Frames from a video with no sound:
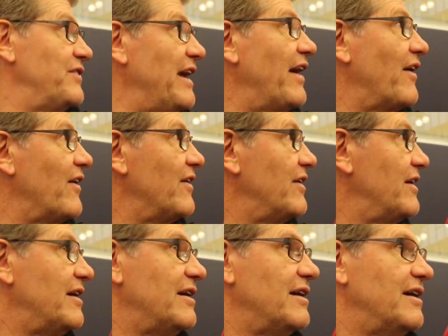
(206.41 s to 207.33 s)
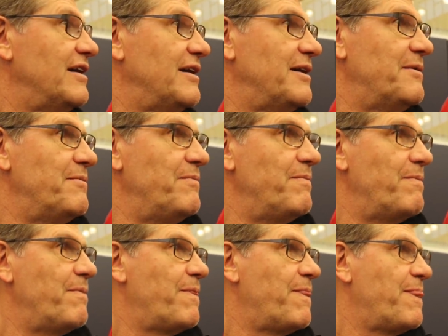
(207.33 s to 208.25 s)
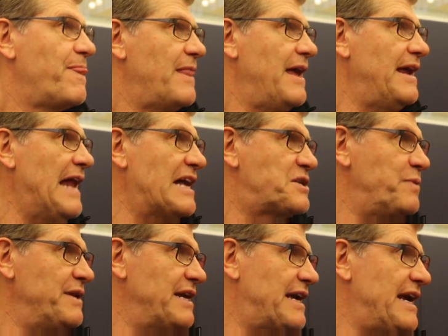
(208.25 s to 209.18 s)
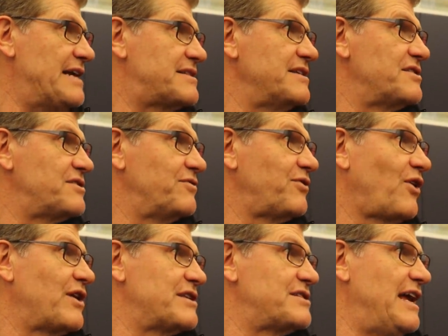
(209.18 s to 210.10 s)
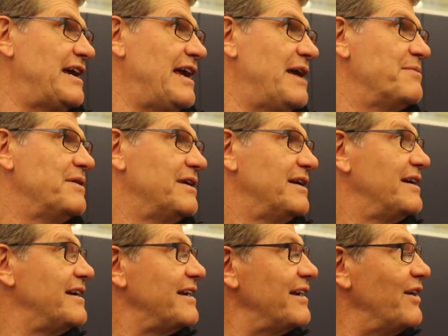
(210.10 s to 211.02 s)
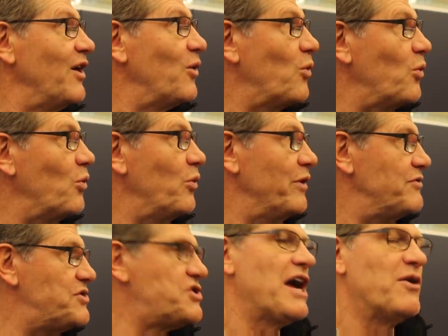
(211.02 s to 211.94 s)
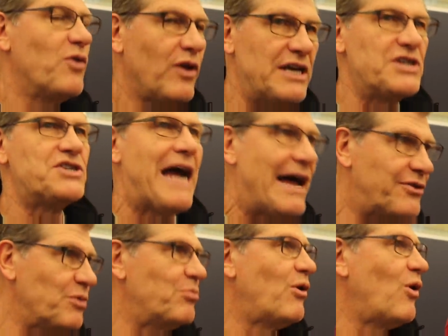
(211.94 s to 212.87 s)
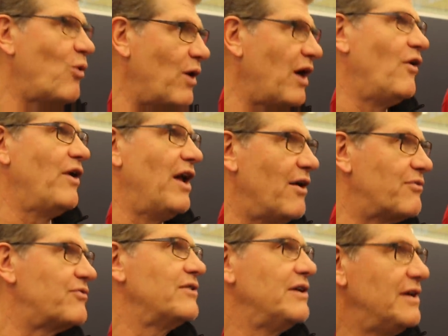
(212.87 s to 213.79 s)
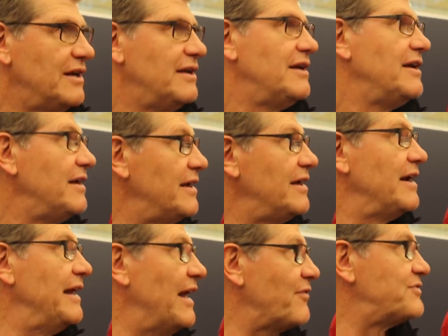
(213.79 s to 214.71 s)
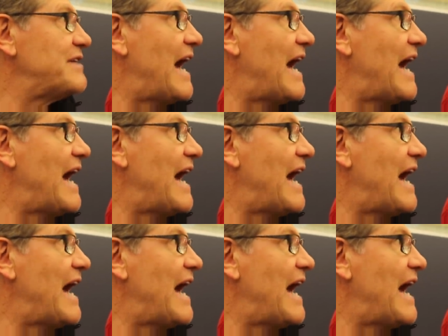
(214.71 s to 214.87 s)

are there. Um, and that's been the case since the Florida State game. You know, we generally shot the ball well enough, enough